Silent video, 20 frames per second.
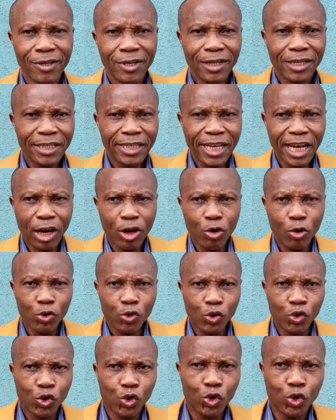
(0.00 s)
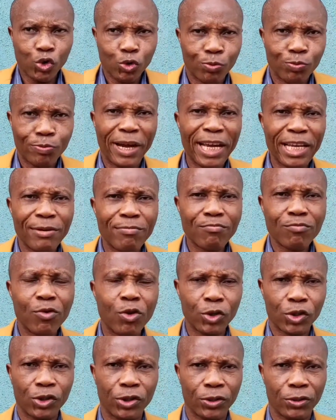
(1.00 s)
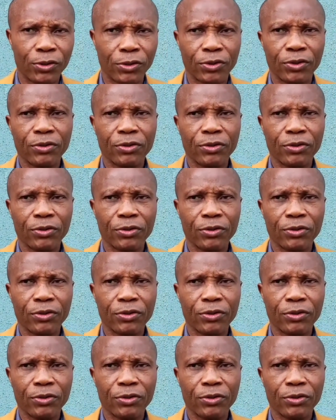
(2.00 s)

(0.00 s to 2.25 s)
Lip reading: they are consumed by emotions.